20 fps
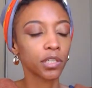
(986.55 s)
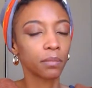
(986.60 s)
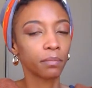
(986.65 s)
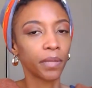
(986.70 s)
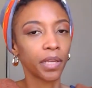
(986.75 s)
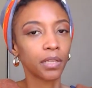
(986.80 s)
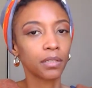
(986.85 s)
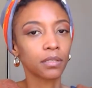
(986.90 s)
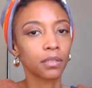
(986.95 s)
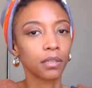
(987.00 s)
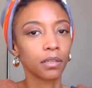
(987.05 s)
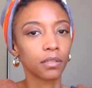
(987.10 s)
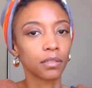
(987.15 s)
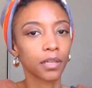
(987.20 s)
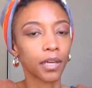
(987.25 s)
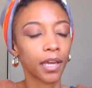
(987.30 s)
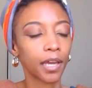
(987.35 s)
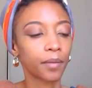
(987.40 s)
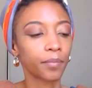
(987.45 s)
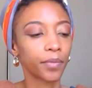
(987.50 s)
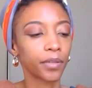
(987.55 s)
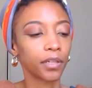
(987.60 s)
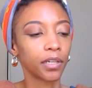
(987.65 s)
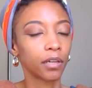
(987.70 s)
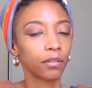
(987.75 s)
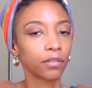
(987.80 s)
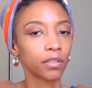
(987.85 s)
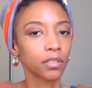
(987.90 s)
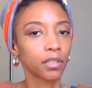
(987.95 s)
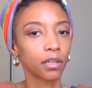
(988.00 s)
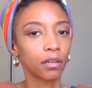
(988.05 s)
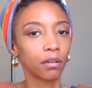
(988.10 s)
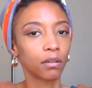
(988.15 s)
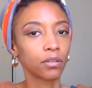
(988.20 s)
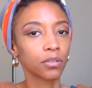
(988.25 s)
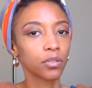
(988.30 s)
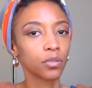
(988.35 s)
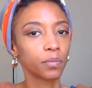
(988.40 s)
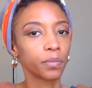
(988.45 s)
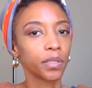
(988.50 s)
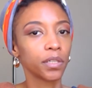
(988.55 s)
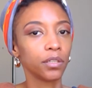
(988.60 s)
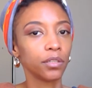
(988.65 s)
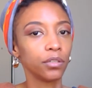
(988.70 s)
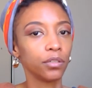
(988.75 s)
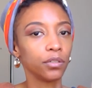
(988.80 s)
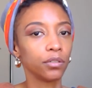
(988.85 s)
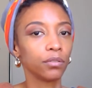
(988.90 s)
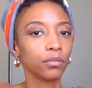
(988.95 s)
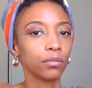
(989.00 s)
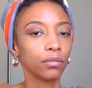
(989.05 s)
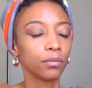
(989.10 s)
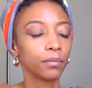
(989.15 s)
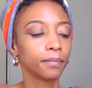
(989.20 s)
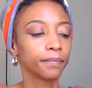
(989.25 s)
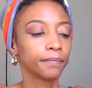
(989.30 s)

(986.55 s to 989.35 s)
makes things happen. Now, this can also be you,